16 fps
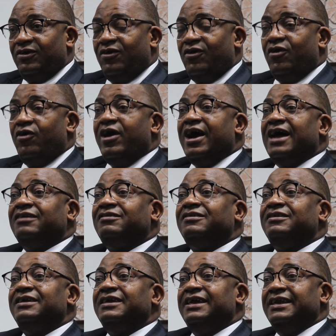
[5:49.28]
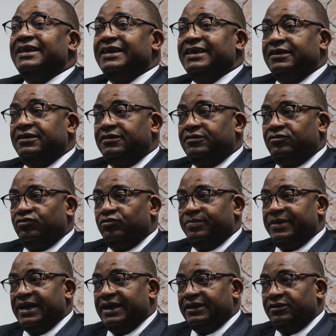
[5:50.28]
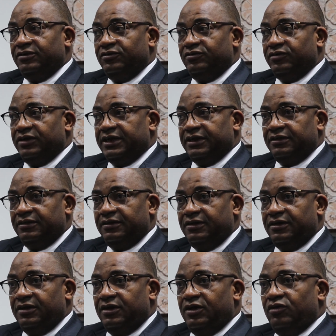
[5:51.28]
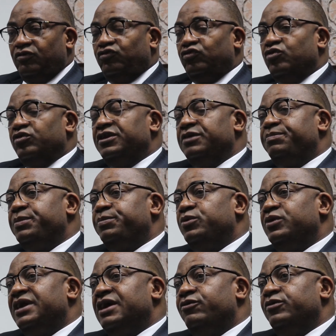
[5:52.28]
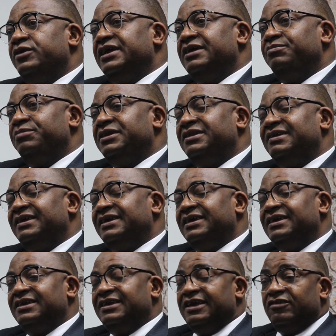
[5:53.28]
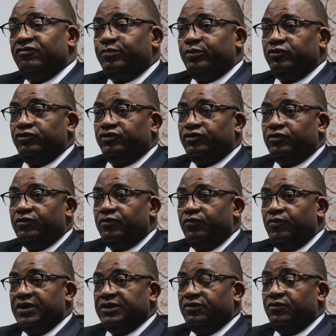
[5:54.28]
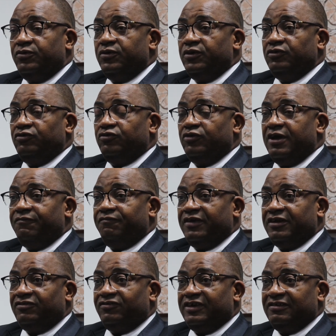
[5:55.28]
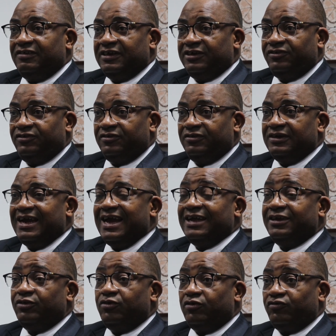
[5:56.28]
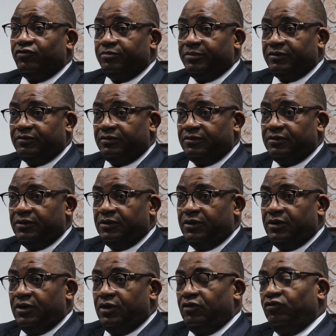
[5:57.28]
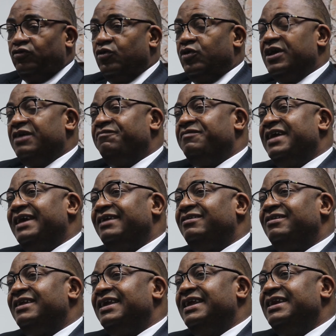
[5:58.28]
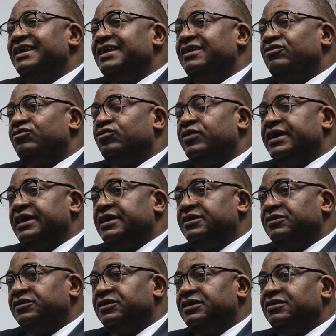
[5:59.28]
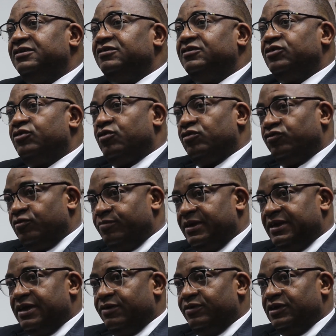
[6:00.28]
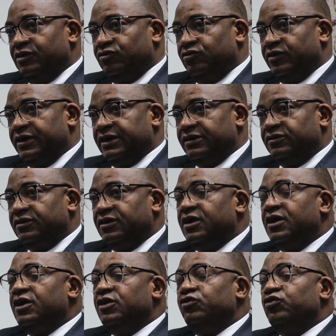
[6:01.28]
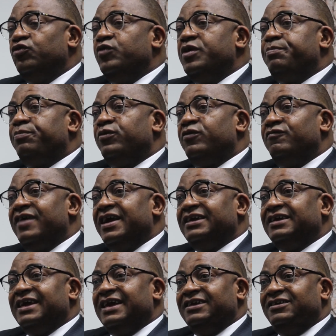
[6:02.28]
or has a need to buy dollar. So the people that will then be taking the exposure when you go into FX transaction are the customers. So if there is a need to hedge, it is the customer that will need to hedge. Do we provide